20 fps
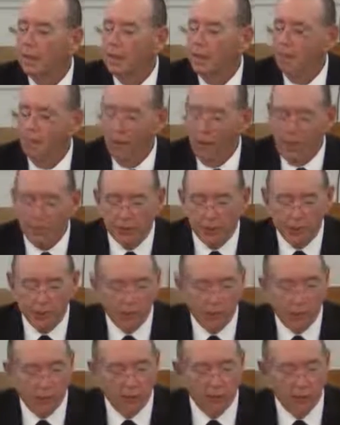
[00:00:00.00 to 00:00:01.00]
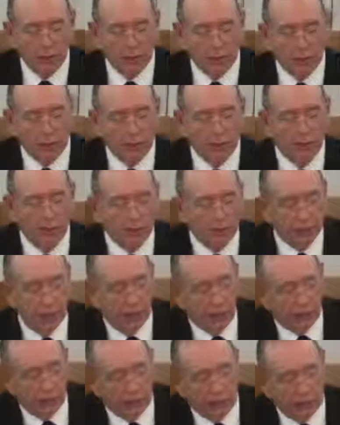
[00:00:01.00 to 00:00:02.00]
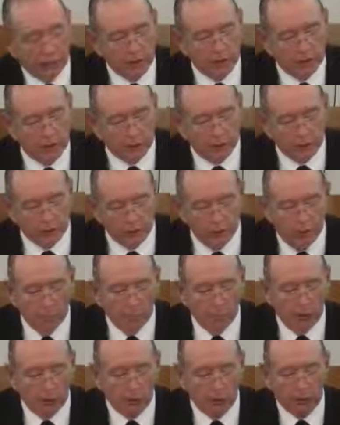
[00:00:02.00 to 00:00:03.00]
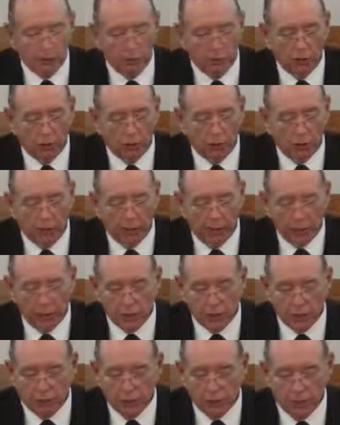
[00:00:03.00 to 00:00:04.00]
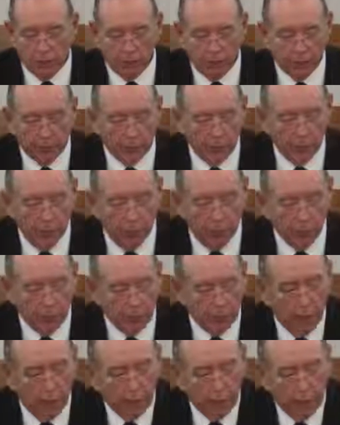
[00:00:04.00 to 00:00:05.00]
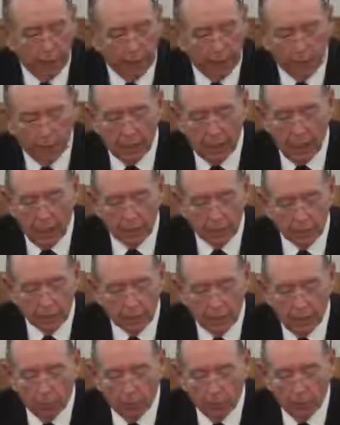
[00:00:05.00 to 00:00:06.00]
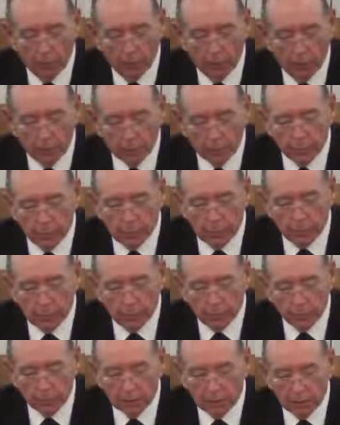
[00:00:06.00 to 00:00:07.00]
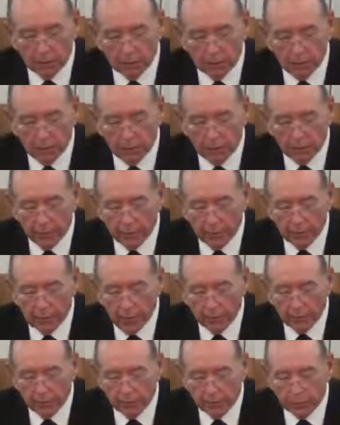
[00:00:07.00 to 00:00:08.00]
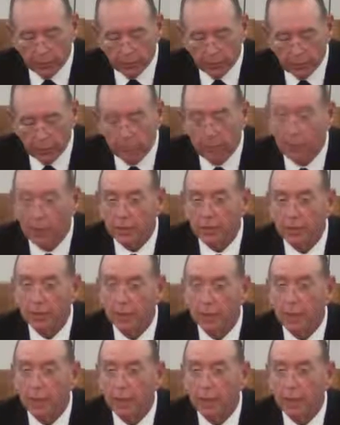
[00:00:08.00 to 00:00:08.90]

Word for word: What I'm suggesting to you this evening is if for some reason your relationship with, the, with Almighty God is not what it ought to be, don't let another opportunity pass you